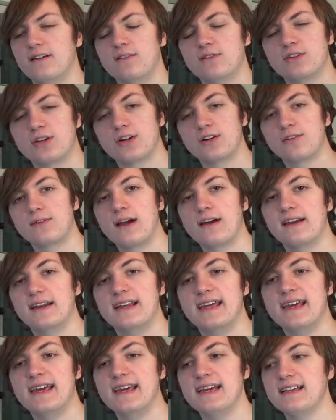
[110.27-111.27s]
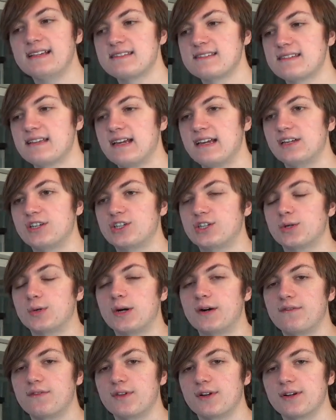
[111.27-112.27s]
turn around and hiss and
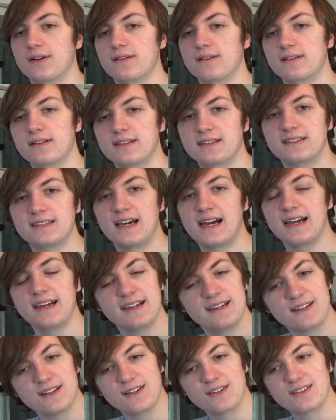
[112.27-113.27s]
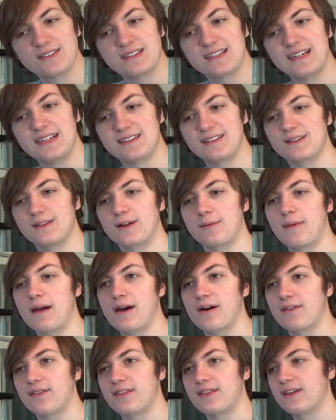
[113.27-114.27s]
show off their tiny little teeth in their
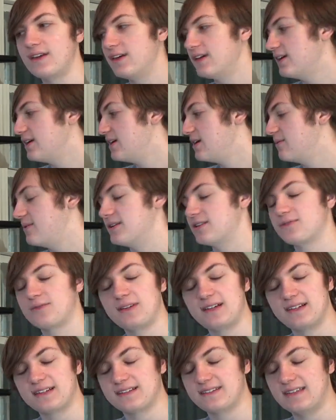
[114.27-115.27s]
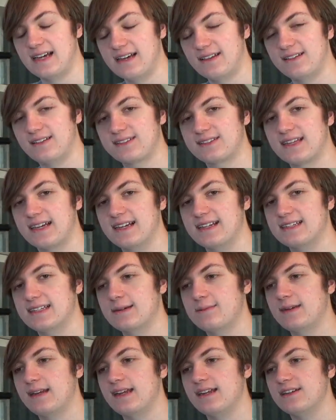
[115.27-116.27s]
mouth, which really does not look that
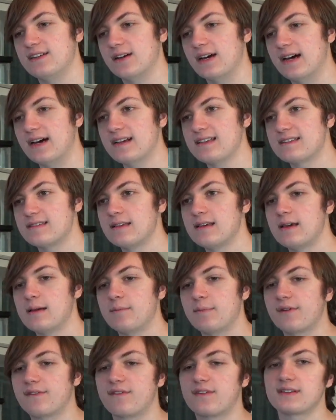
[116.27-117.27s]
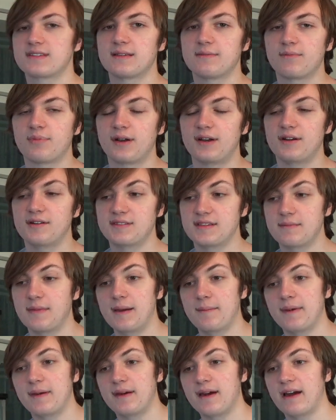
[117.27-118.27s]
intimidating to us, but for some predators it
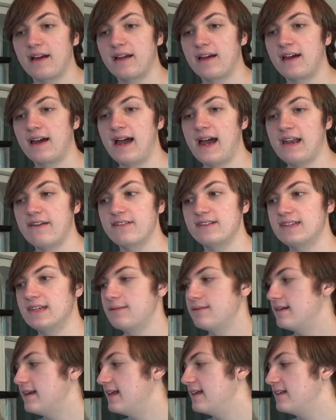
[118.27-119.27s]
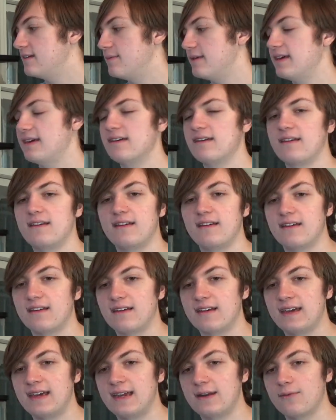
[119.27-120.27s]
might be kind of intimidating to be
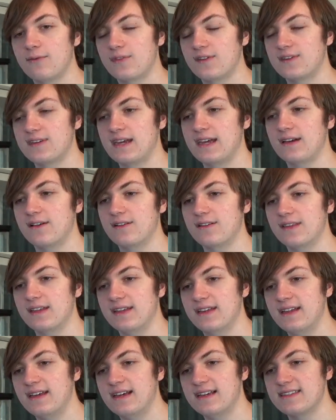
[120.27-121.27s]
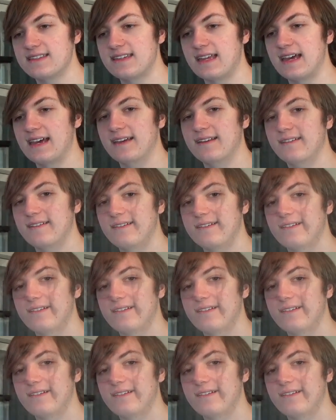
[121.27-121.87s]
hit with the tail and then hissed at.